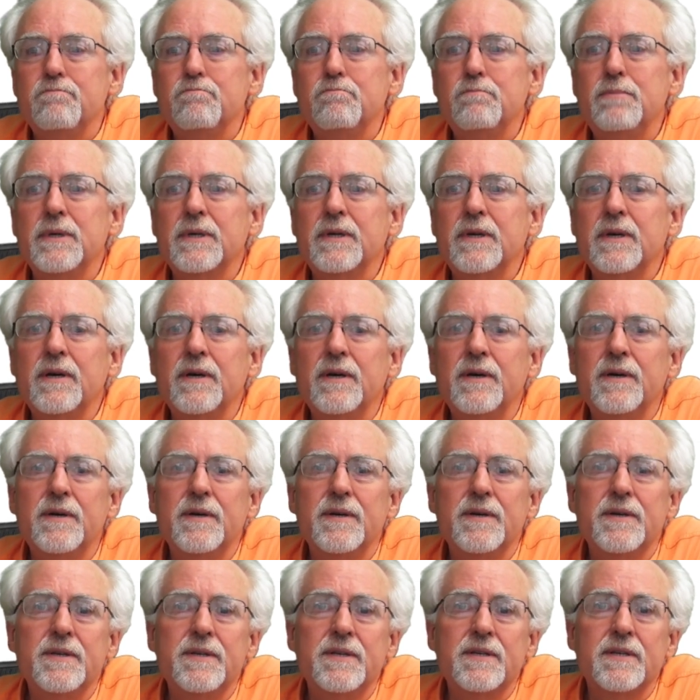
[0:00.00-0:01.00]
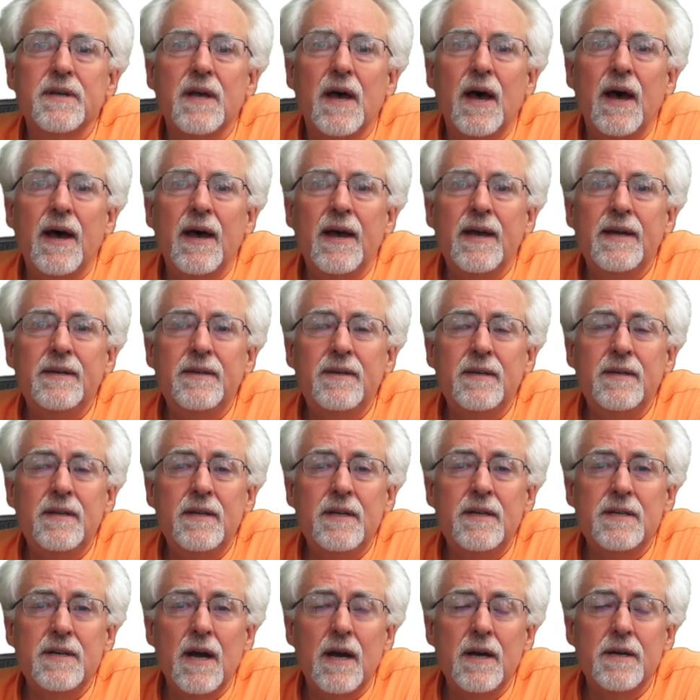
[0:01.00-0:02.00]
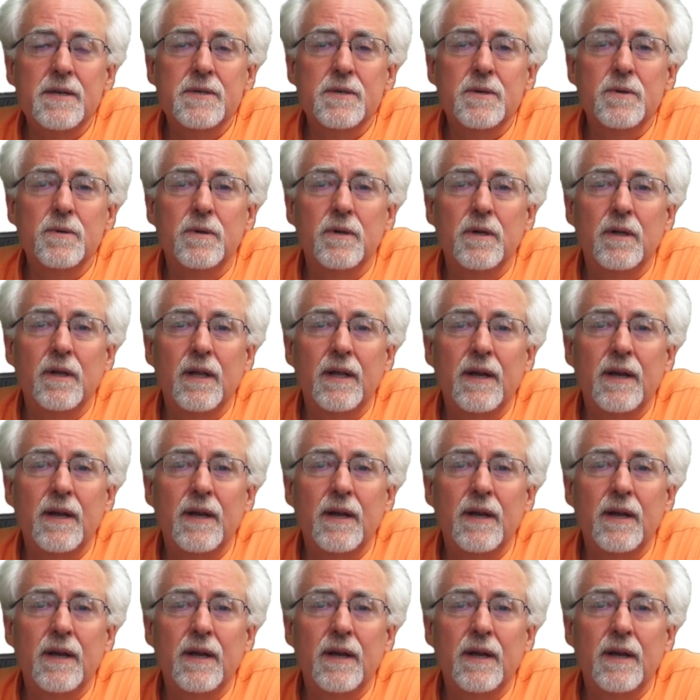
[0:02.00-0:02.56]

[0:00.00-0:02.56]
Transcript: because I teach high school